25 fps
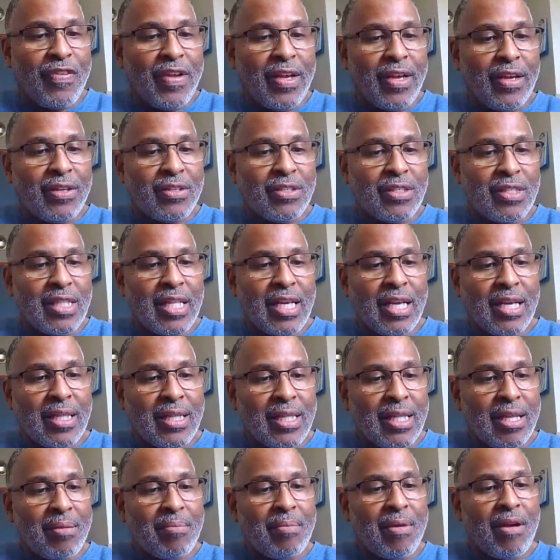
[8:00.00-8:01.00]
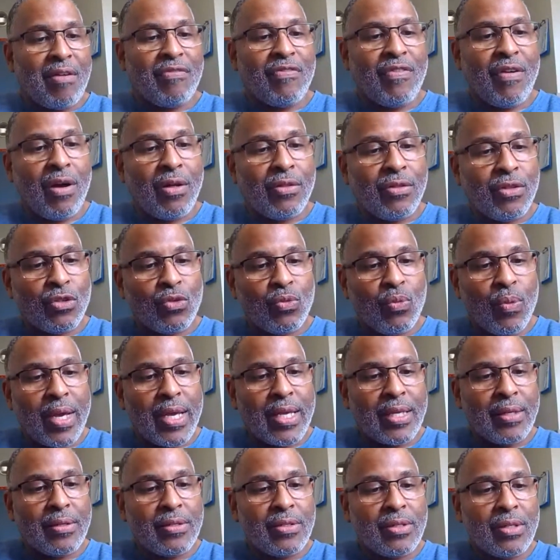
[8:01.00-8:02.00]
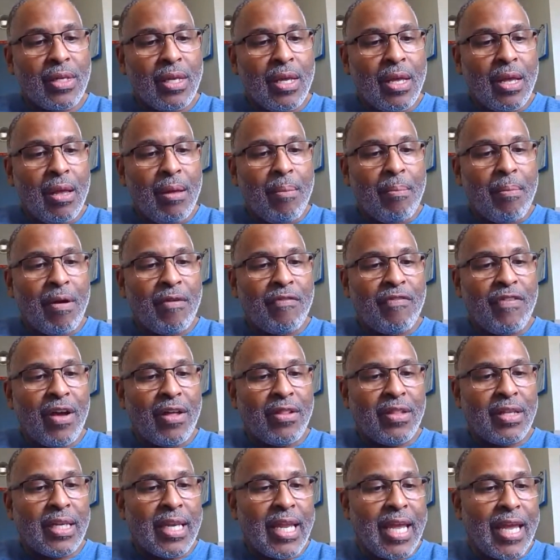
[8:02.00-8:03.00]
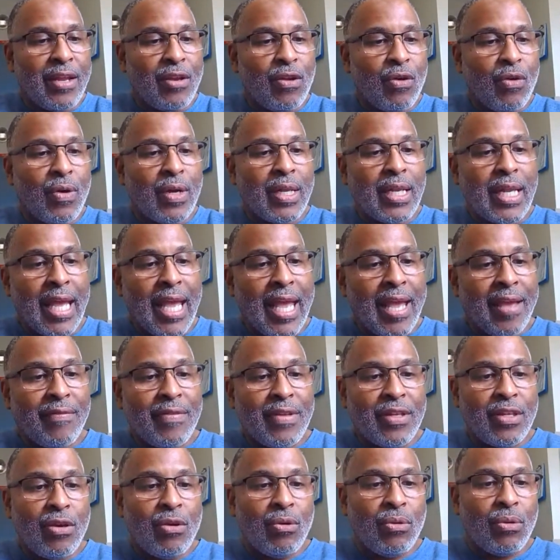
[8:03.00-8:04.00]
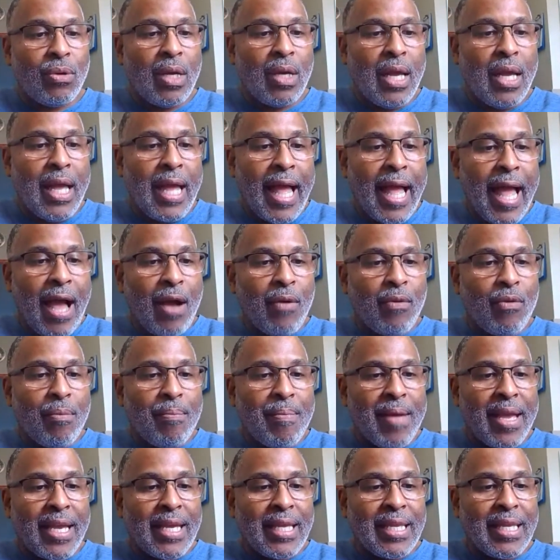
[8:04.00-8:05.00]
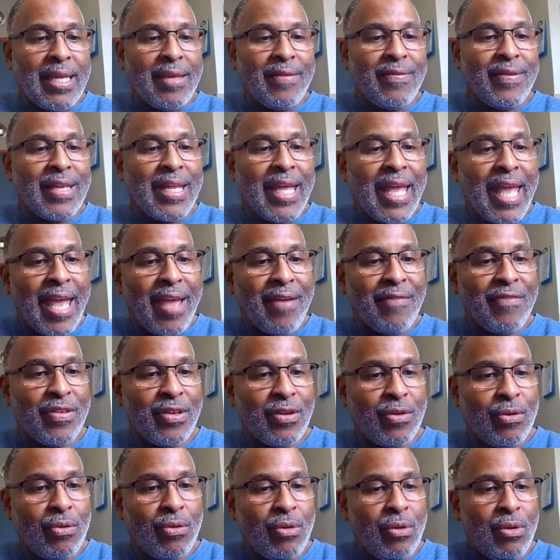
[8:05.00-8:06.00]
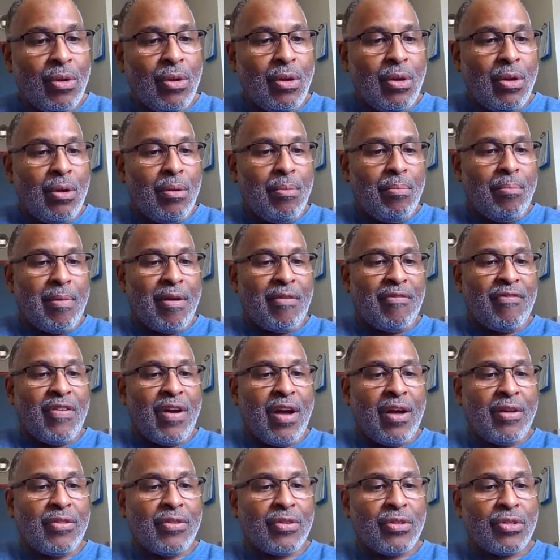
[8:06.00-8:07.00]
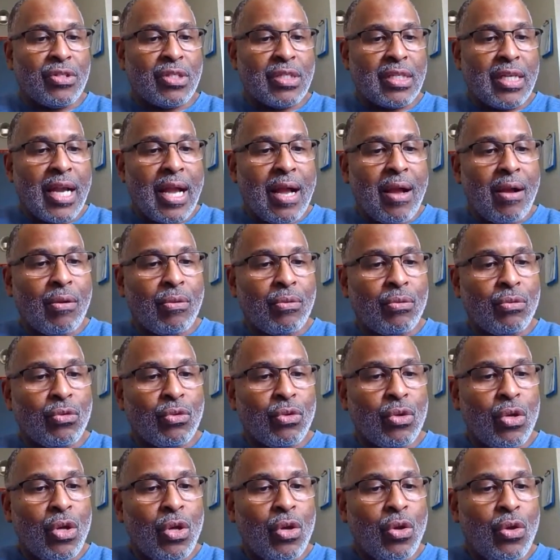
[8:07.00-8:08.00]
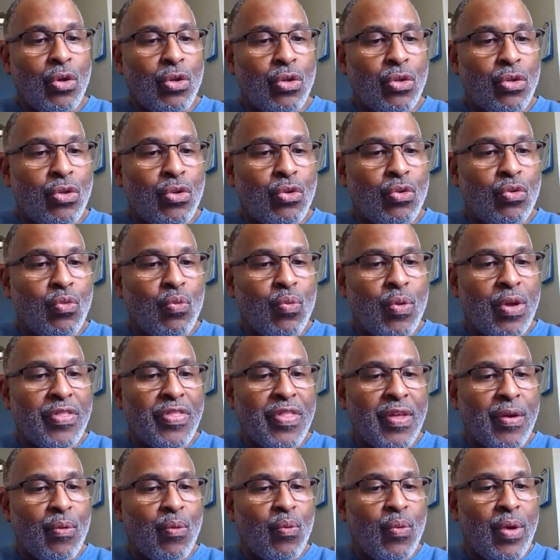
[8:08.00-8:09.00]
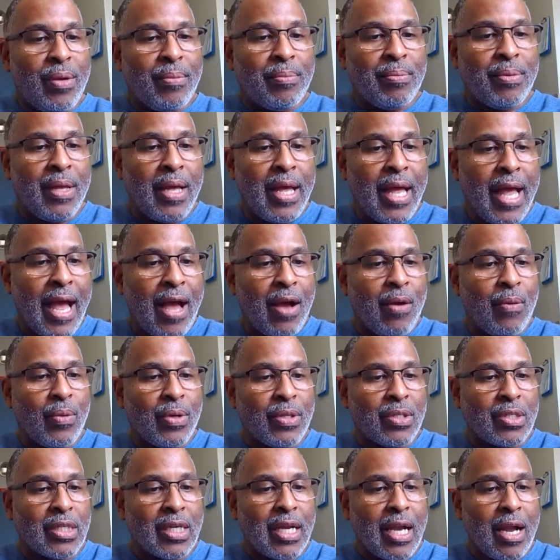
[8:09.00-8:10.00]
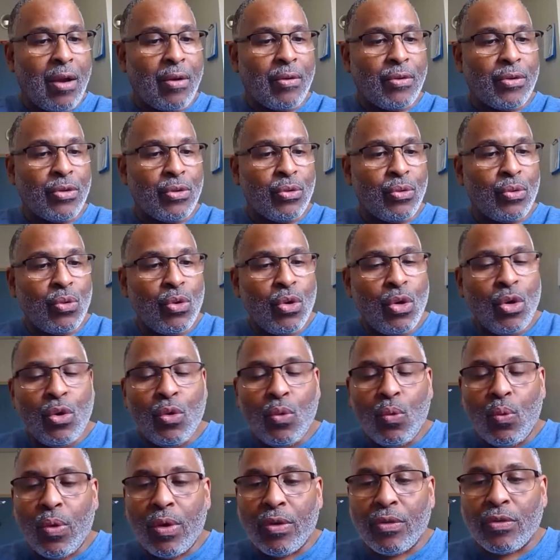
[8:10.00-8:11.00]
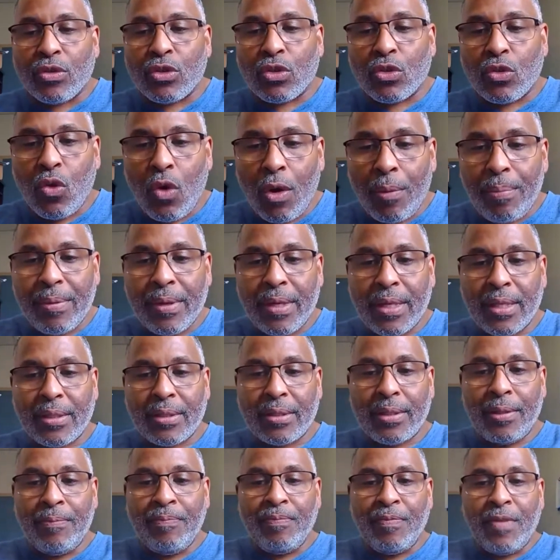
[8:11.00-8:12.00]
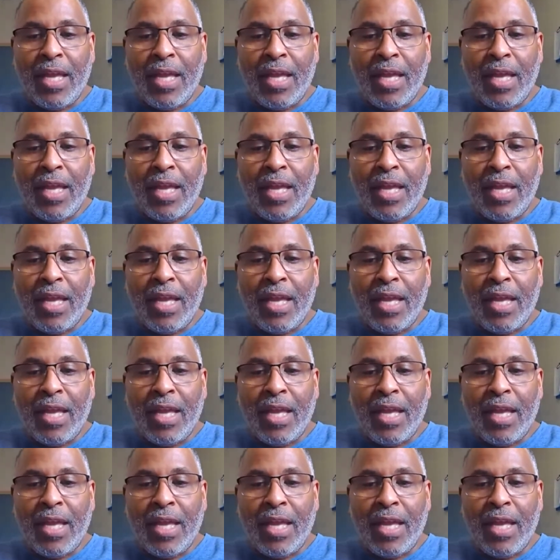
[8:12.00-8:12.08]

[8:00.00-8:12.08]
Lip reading: finger is thicker than my father's waist. My father laid on a heavy yoke. I will make it even heavier. My father scoured you with a whip. I will scour you with scorpions."